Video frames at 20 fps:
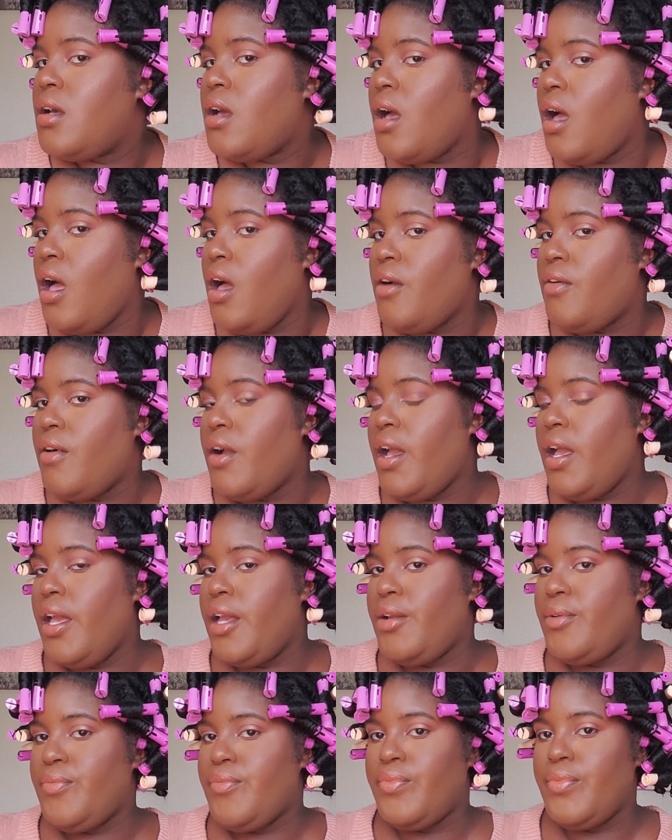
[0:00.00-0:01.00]
All right.
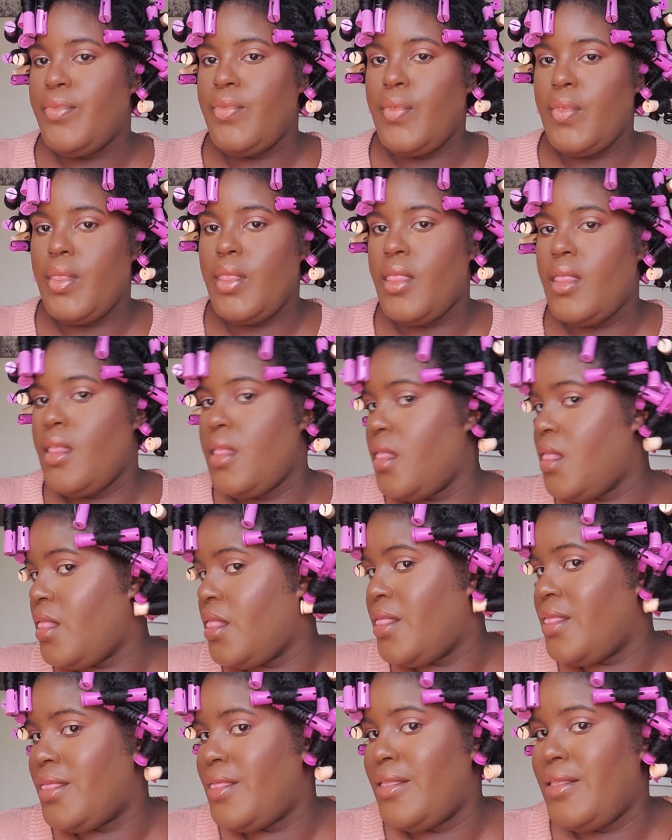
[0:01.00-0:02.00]

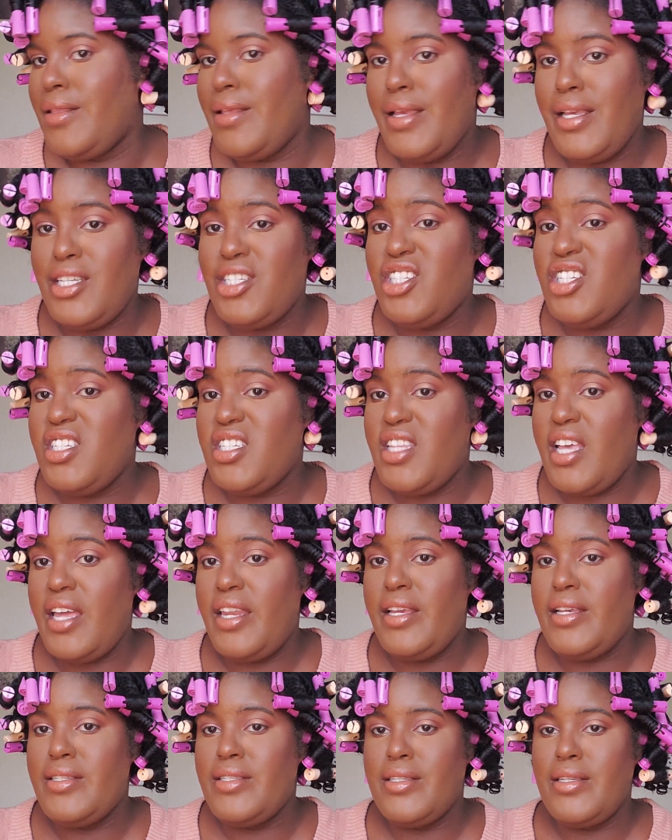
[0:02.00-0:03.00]
It's just that
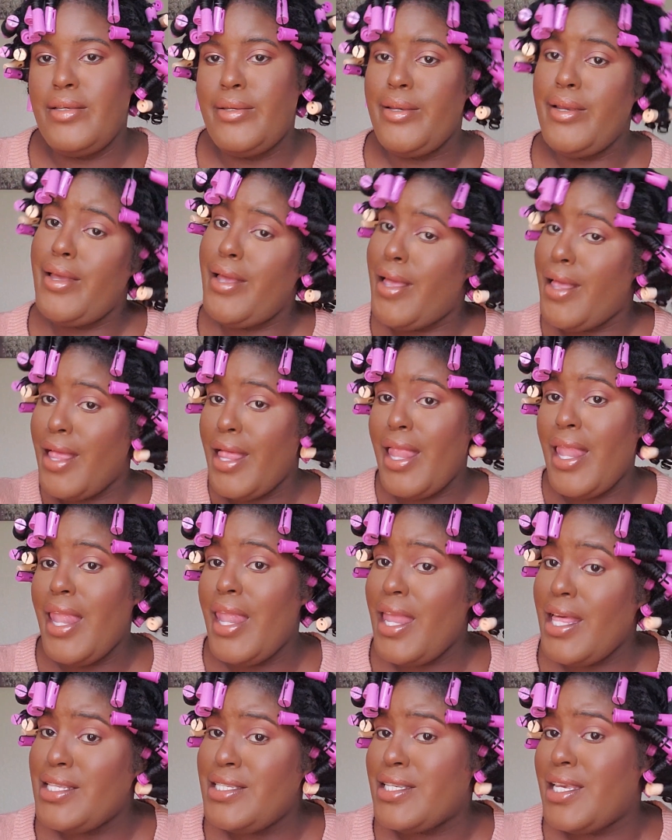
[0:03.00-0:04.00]
easy.
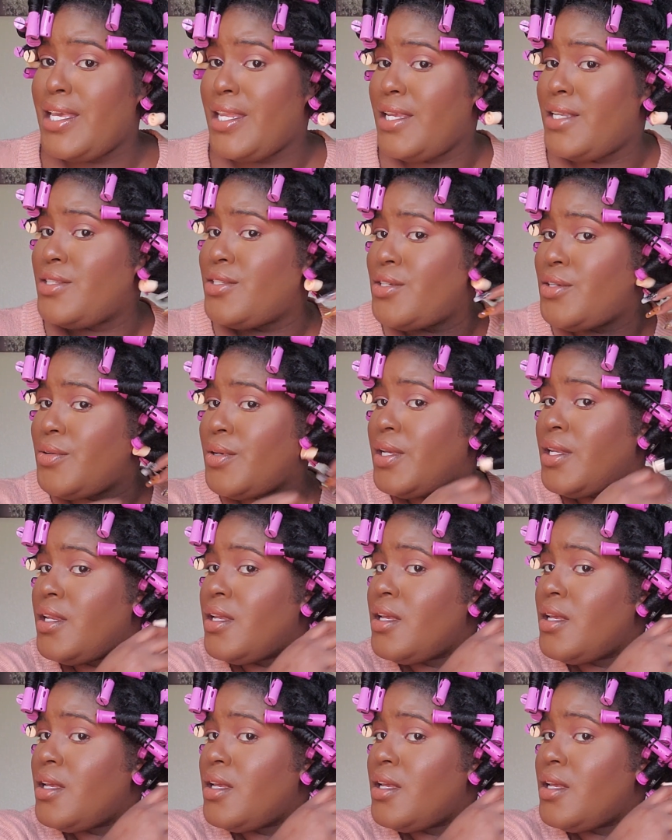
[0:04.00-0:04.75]
Let's get into it.